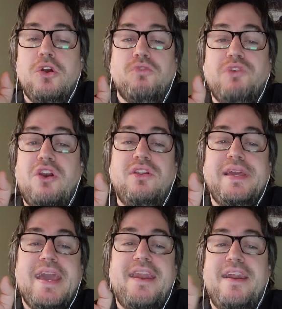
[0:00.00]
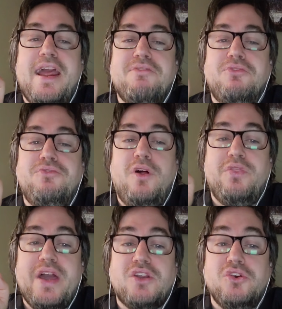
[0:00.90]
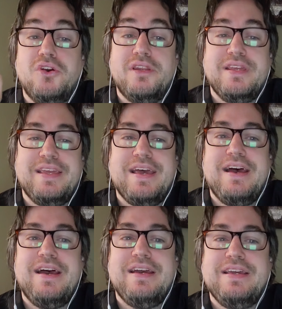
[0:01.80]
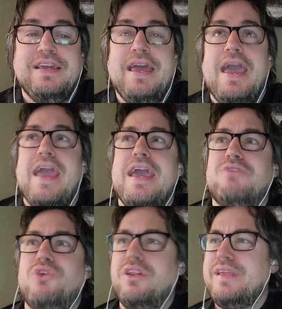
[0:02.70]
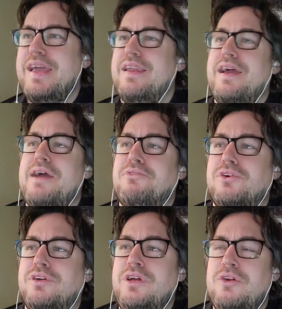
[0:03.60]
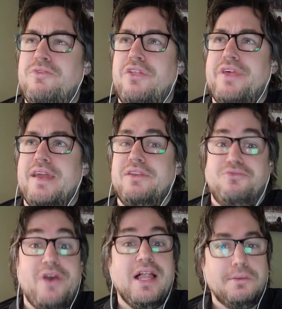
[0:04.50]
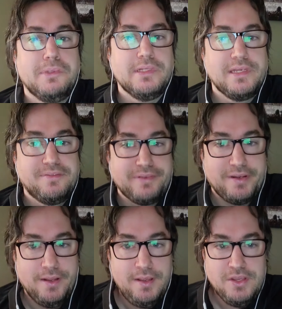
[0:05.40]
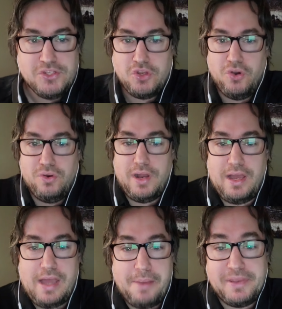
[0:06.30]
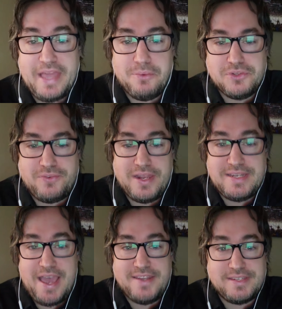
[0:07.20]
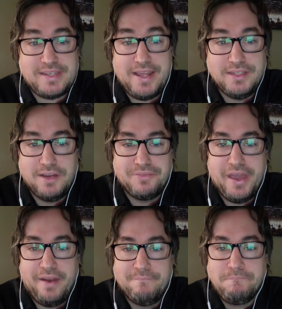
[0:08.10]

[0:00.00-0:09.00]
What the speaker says: rarely had I ever felt that good, and rarely had I ever felt that infallible even. So, I mean, that was fantastic, and I love that.